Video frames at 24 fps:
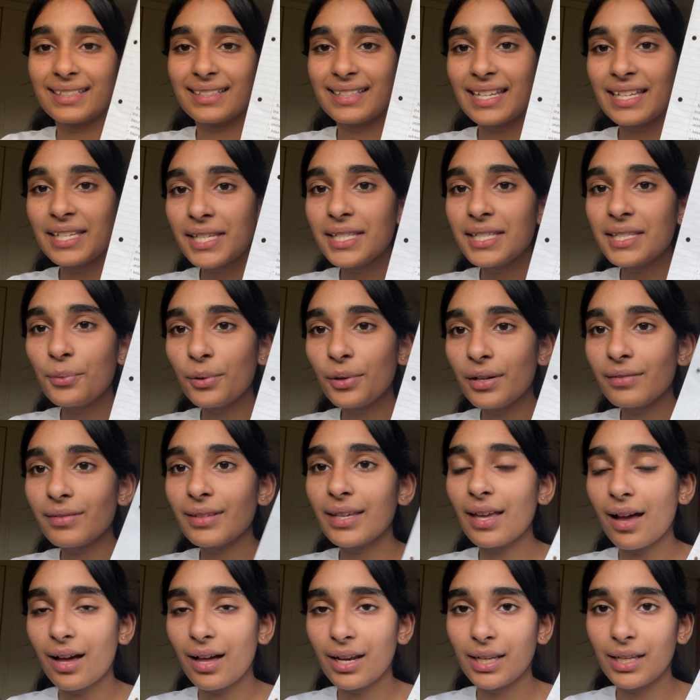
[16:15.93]
this is one of
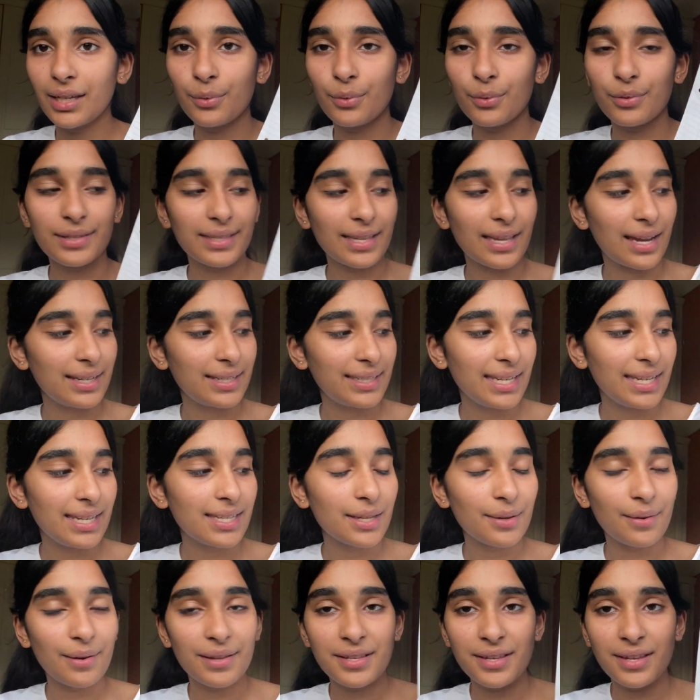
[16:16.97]
the earlier ones that I did.
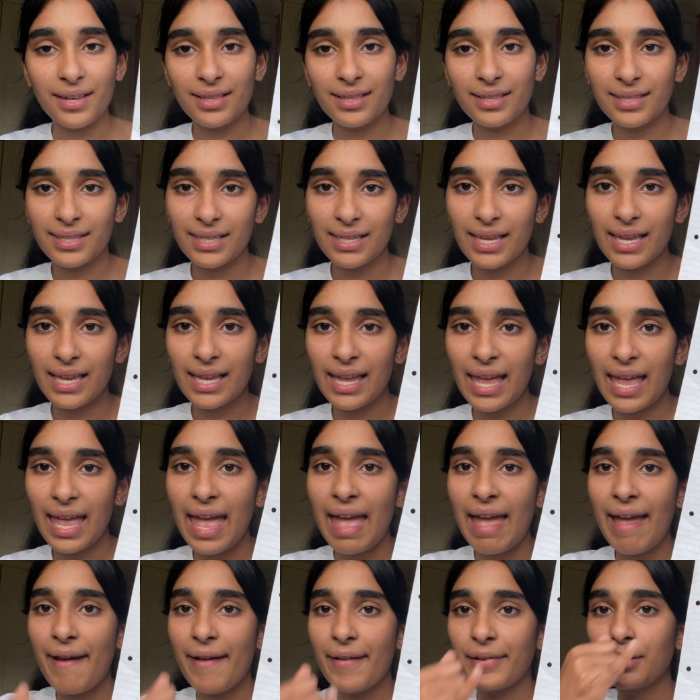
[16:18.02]
So as you can see,
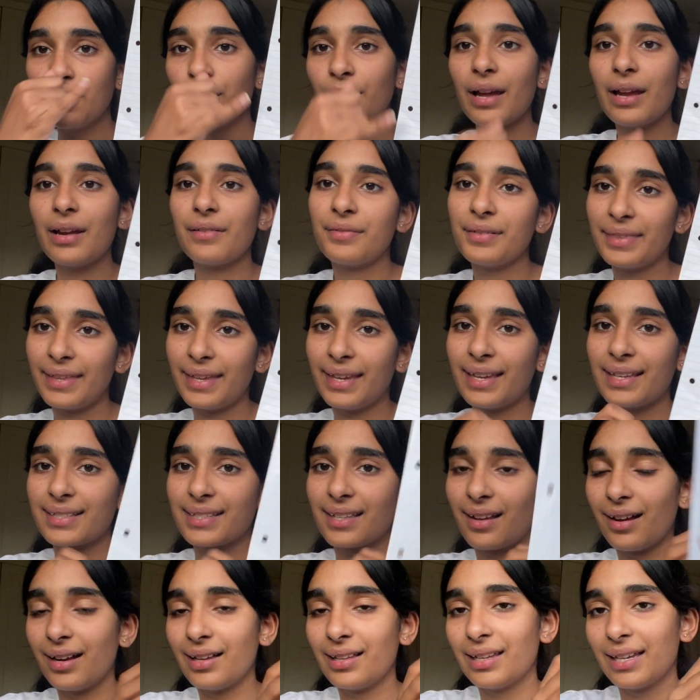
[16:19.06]
not everything is
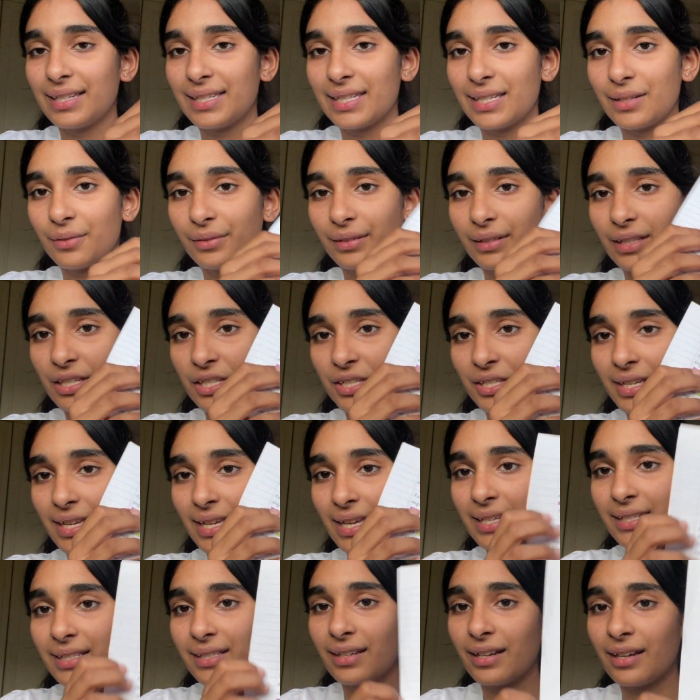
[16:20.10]
highlighted on the
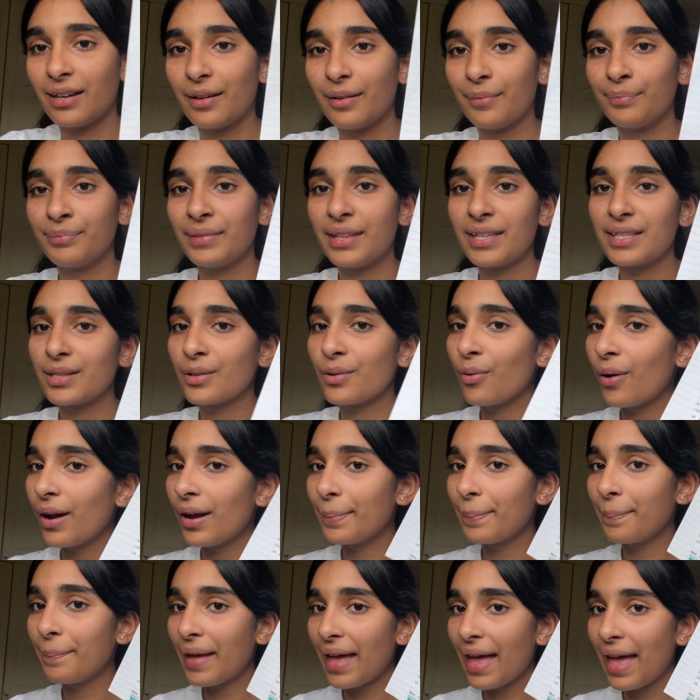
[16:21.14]
sheet, it's
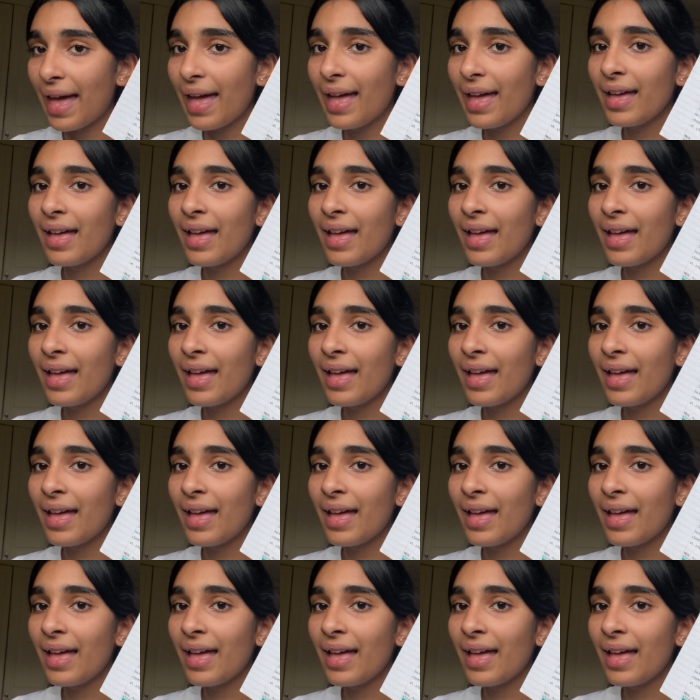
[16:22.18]
quite bare.